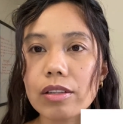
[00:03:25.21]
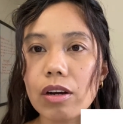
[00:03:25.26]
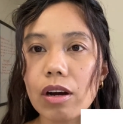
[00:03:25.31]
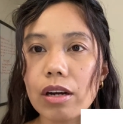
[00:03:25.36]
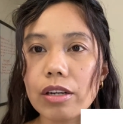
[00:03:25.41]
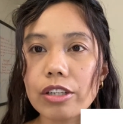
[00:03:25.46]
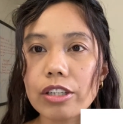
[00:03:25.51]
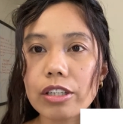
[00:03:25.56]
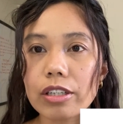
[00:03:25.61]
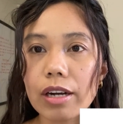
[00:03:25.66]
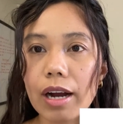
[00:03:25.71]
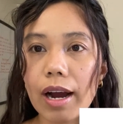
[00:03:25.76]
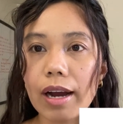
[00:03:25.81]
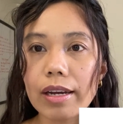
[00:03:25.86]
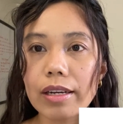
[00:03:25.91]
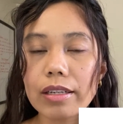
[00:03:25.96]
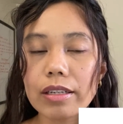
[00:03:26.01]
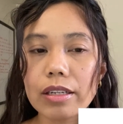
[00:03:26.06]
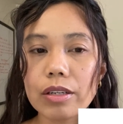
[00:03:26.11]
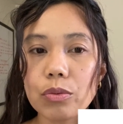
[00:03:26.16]
on your
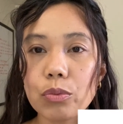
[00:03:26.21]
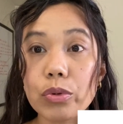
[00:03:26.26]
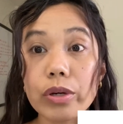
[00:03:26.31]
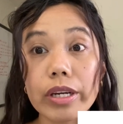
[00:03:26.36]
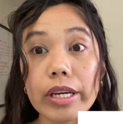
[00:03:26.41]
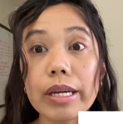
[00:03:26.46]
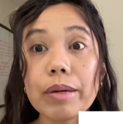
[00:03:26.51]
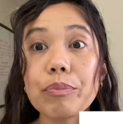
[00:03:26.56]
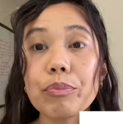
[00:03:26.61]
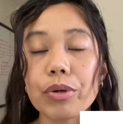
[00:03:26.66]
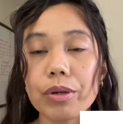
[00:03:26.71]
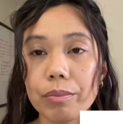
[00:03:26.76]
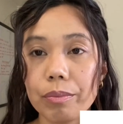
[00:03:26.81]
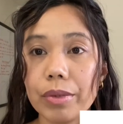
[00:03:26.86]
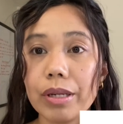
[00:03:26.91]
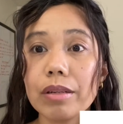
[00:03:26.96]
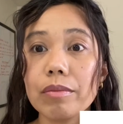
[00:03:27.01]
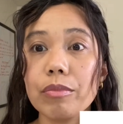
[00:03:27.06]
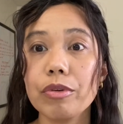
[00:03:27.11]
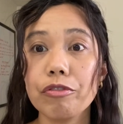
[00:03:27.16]
ID working
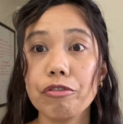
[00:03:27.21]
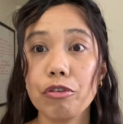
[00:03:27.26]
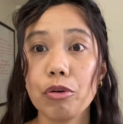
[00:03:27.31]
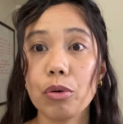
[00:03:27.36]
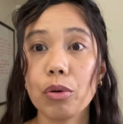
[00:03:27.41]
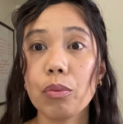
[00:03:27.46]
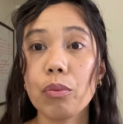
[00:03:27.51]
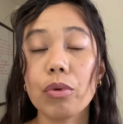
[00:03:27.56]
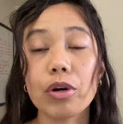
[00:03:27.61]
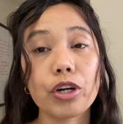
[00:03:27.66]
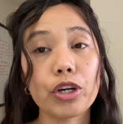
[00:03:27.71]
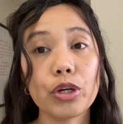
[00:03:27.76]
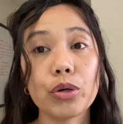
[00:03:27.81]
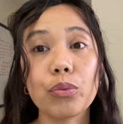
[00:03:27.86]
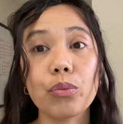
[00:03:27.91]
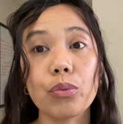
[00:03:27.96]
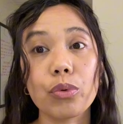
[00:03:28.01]
permit before where you